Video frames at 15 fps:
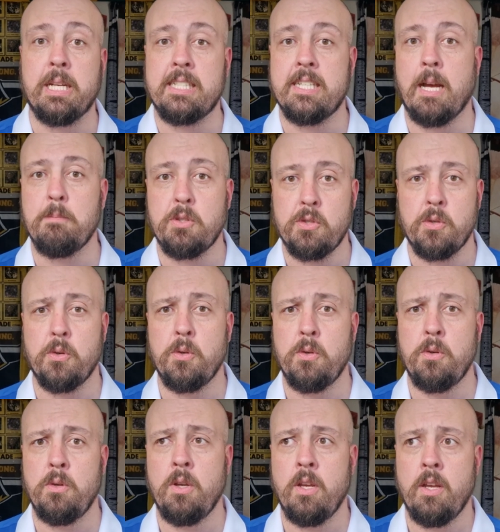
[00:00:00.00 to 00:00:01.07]
picked up
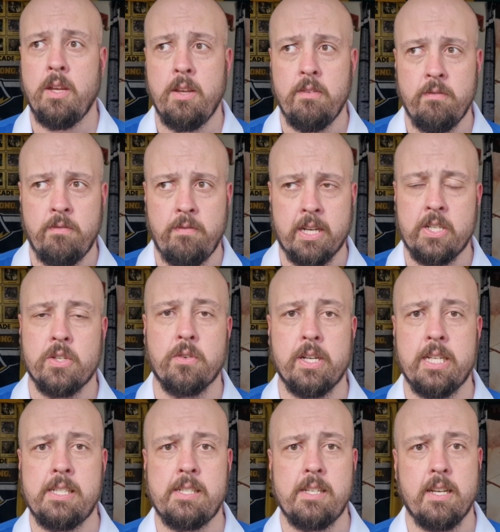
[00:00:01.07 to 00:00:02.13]
2
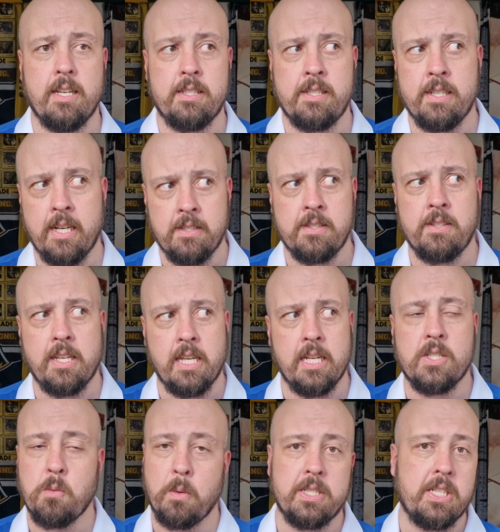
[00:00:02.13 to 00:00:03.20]
victories since the
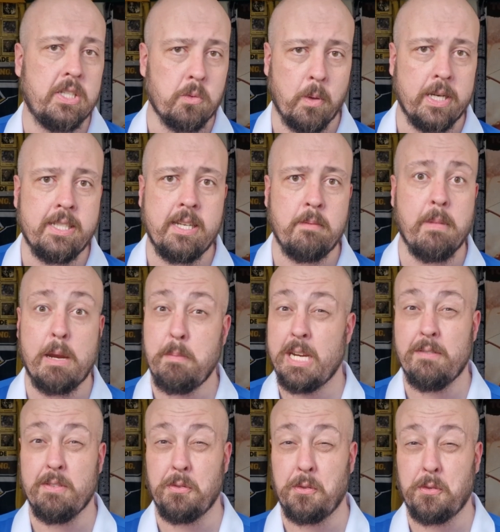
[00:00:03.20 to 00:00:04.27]
year 2020, maybe
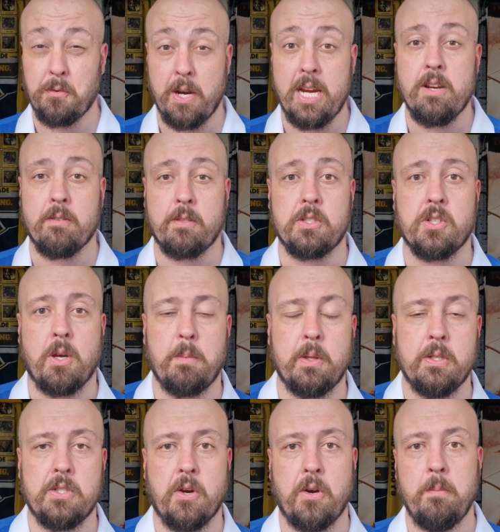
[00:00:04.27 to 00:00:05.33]
even 3 off the top of
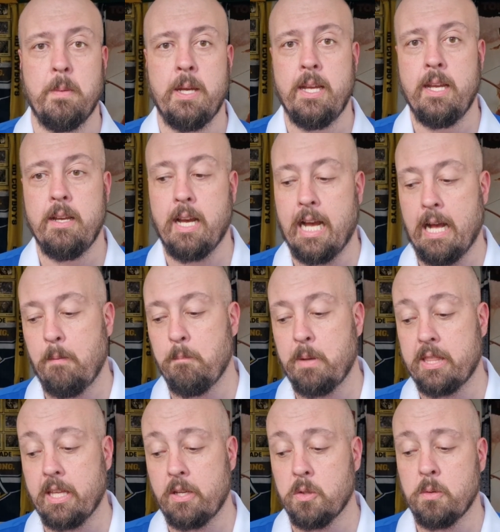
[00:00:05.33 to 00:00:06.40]
the dome.
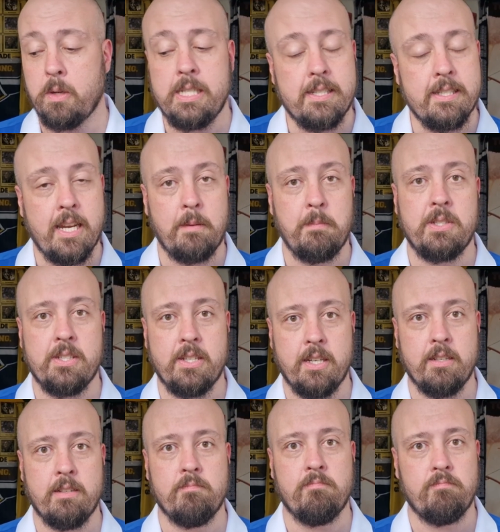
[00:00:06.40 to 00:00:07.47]
But they always seem
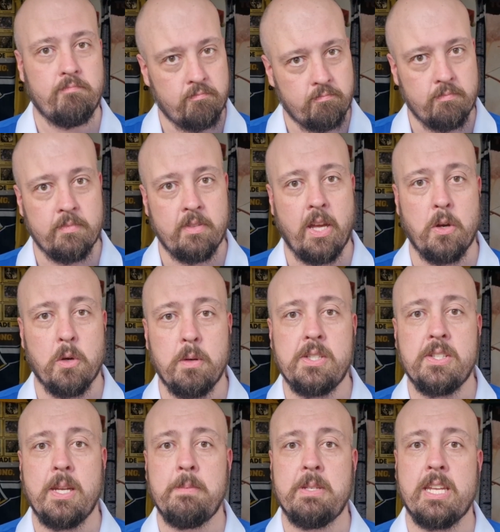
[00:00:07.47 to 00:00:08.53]
to
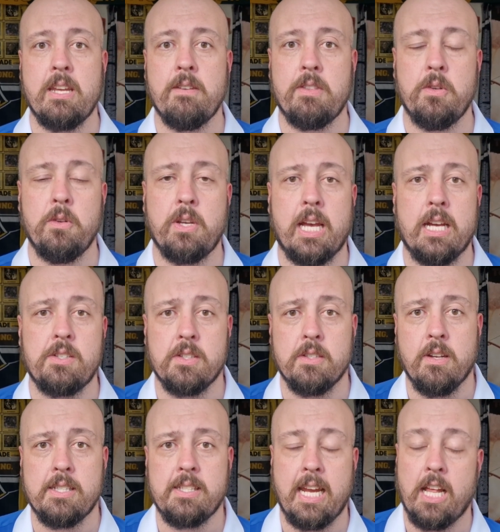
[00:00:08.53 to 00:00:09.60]
give the Newcastle
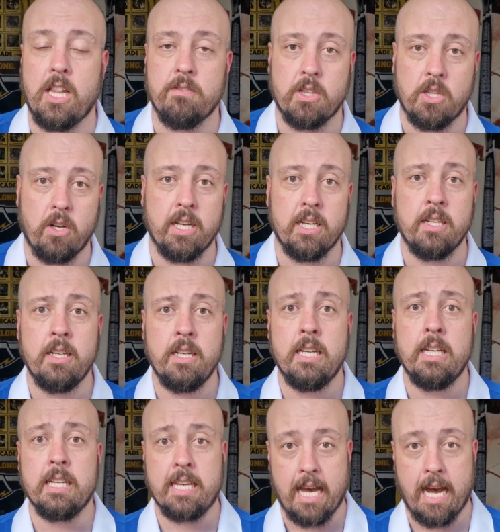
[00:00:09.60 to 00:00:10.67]
Knights a hell of a lot of
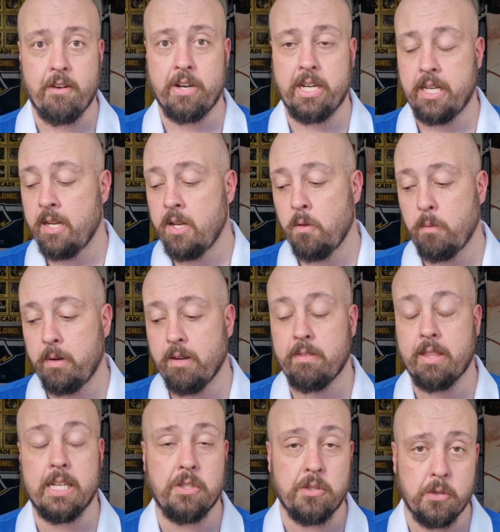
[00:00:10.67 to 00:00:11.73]
curry
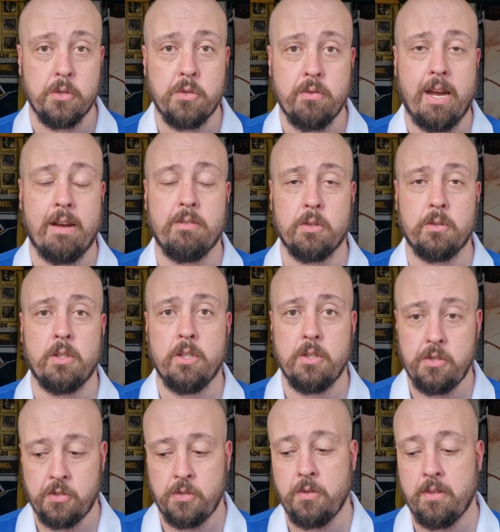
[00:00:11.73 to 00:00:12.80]
whenever they do travel
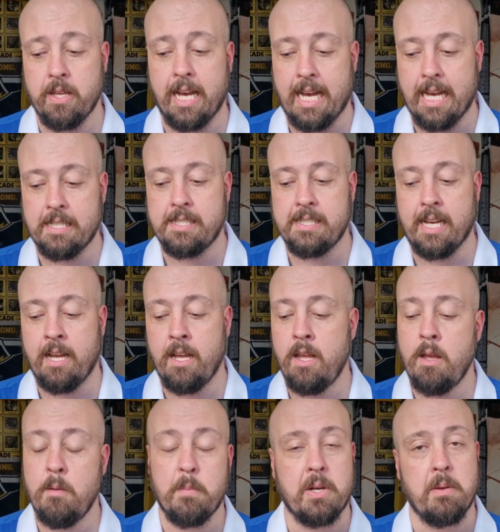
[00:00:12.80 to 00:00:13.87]
to the Hunter.
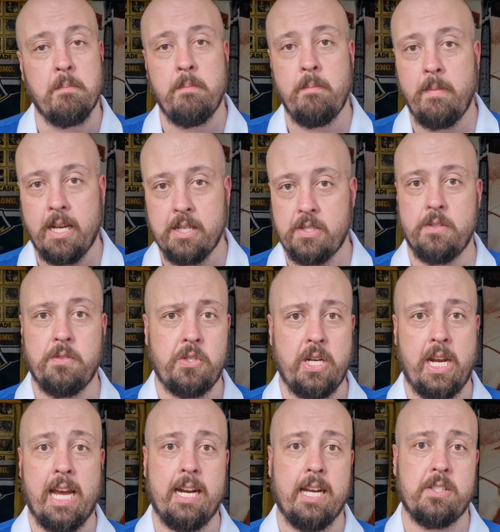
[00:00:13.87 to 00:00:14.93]
But a massive
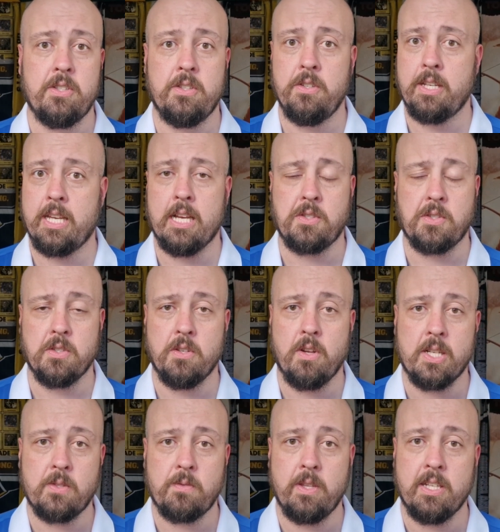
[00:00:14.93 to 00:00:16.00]
shout out to the Newcastle
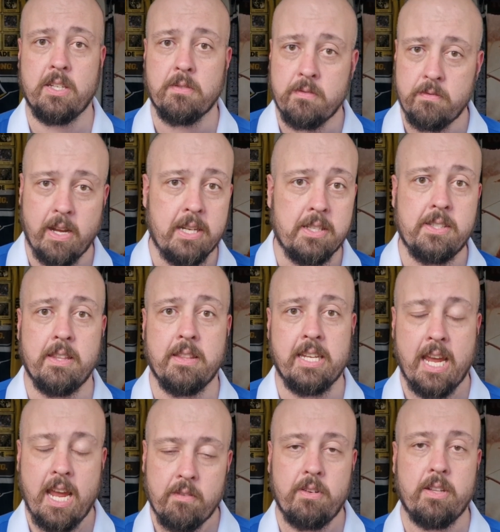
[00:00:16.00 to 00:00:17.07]
Knights for the defence and
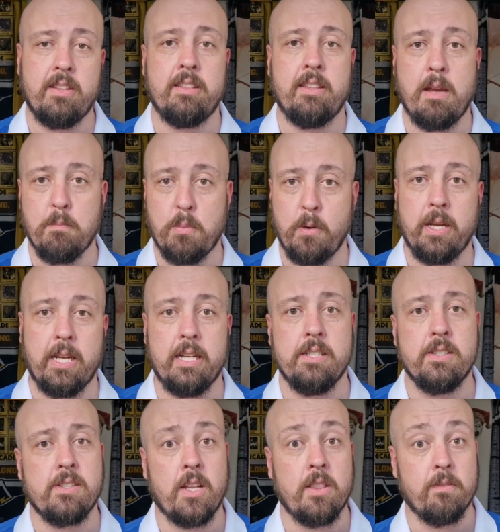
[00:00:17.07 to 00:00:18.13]
the effort that they put in
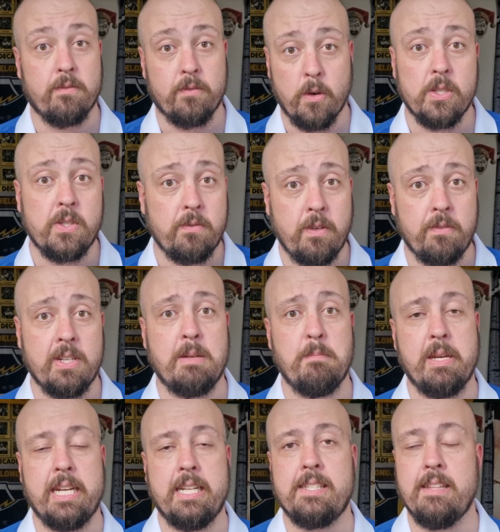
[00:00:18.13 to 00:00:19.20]
inside the first 50
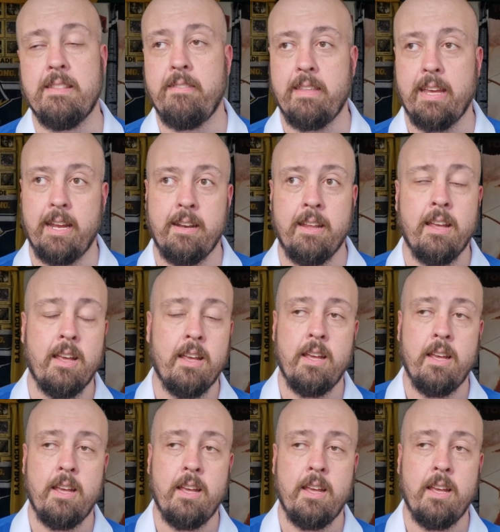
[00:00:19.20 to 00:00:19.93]
minutes. And then